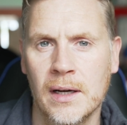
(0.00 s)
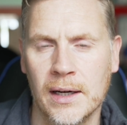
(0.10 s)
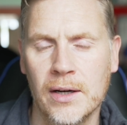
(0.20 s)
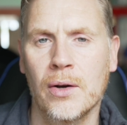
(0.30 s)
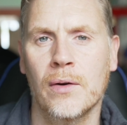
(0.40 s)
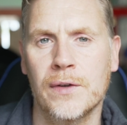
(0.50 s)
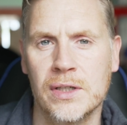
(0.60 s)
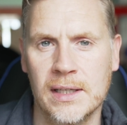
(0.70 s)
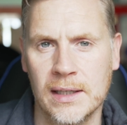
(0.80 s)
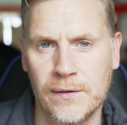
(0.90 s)
And I don't know
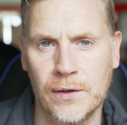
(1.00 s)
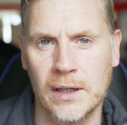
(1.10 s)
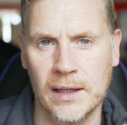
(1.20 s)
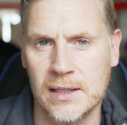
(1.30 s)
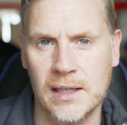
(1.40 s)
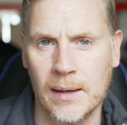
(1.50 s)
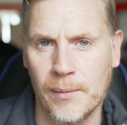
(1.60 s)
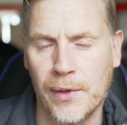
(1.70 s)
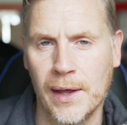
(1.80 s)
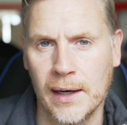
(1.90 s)
if you get the
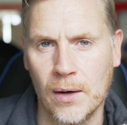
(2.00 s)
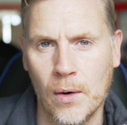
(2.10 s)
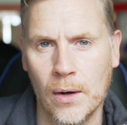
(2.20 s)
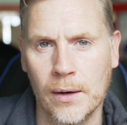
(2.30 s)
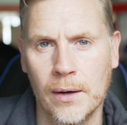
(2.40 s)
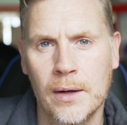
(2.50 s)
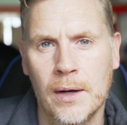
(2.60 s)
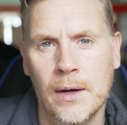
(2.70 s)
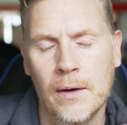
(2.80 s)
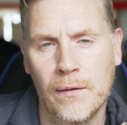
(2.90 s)
same thing on
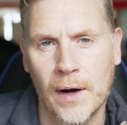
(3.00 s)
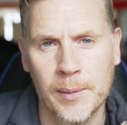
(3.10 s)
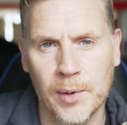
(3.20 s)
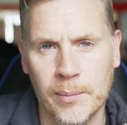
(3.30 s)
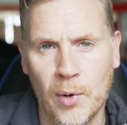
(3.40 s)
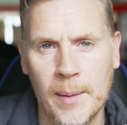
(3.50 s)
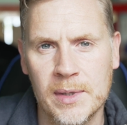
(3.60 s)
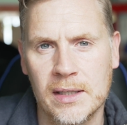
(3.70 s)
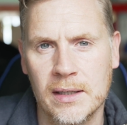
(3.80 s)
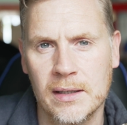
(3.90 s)
fiber to
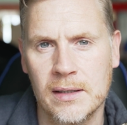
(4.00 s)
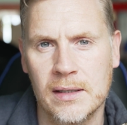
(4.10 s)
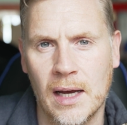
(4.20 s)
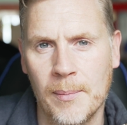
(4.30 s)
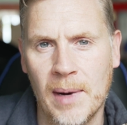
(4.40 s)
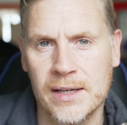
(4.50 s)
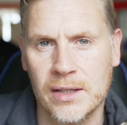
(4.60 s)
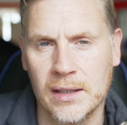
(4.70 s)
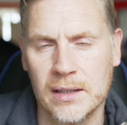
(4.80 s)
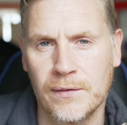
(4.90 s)
premises. I
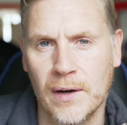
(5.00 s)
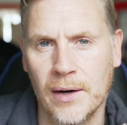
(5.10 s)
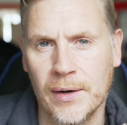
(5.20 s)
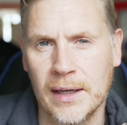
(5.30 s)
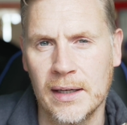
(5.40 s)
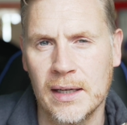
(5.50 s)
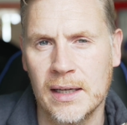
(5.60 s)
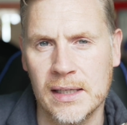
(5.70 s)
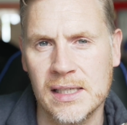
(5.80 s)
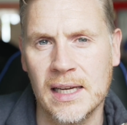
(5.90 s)
imagine it's very
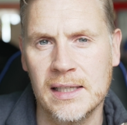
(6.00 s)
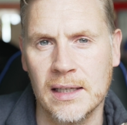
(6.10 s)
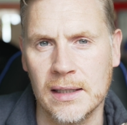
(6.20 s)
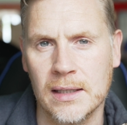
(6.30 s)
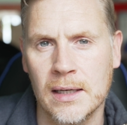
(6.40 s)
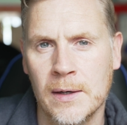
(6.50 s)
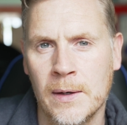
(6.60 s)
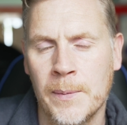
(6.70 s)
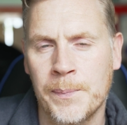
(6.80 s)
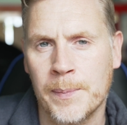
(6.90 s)
consistent.
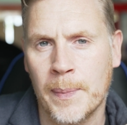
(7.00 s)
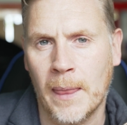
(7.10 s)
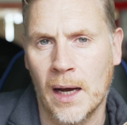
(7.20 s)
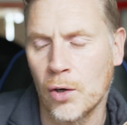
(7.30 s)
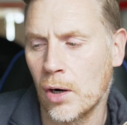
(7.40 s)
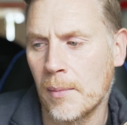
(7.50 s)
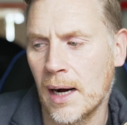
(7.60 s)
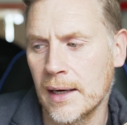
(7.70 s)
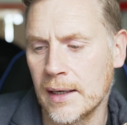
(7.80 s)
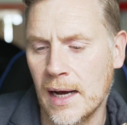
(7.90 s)
I know on
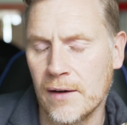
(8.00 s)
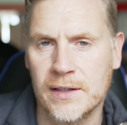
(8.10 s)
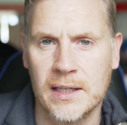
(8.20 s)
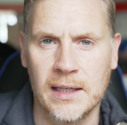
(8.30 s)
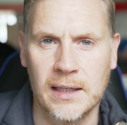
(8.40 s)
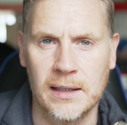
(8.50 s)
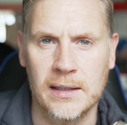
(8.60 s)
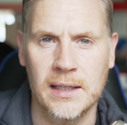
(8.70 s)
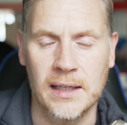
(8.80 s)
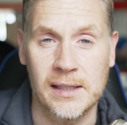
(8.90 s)
my
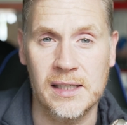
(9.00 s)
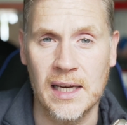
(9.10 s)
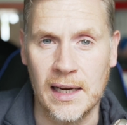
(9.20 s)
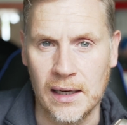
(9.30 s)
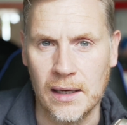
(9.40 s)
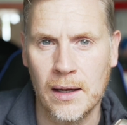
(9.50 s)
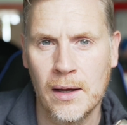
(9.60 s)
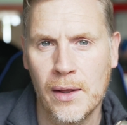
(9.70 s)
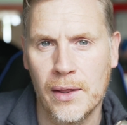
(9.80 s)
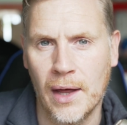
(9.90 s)
FTTC
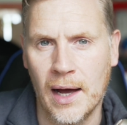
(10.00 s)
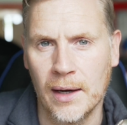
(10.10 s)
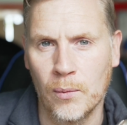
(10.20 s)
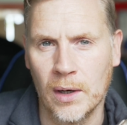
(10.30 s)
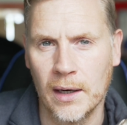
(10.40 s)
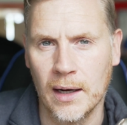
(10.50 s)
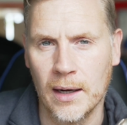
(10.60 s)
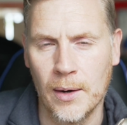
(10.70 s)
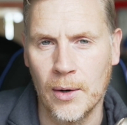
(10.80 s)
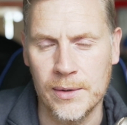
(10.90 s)
that when
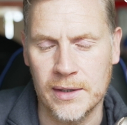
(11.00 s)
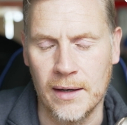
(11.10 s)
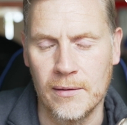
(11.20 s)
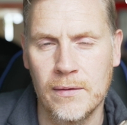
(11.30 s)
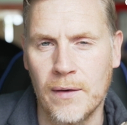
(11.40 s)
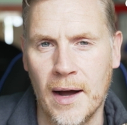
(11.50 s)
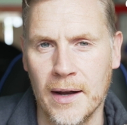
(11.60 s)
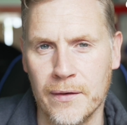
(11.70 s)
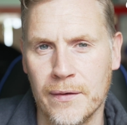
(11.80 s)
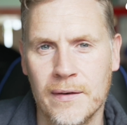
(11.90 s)
I would always get
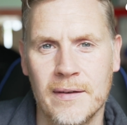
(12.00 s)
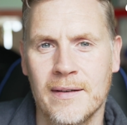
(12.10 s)
5